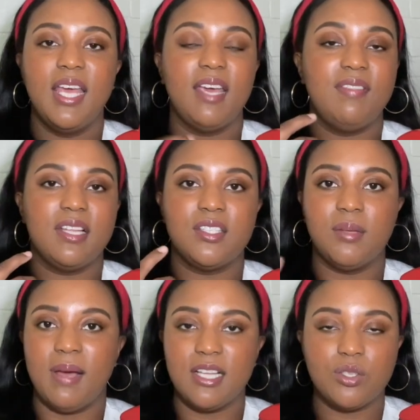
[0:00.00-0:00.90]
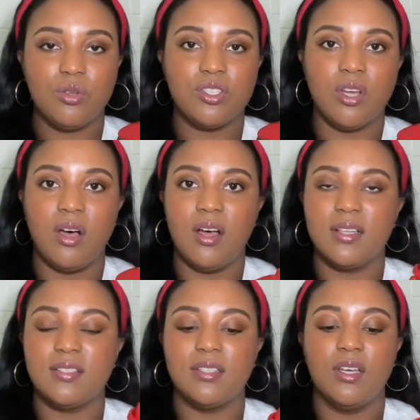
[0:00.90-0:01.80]
If that's Tabasco
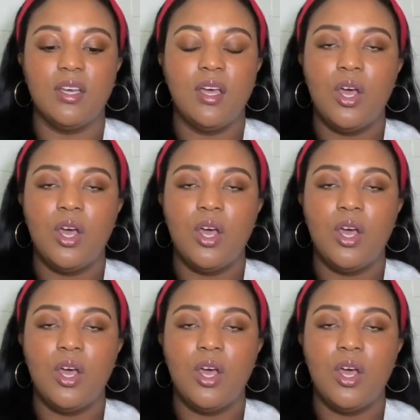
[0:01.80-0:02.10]
sauce uh,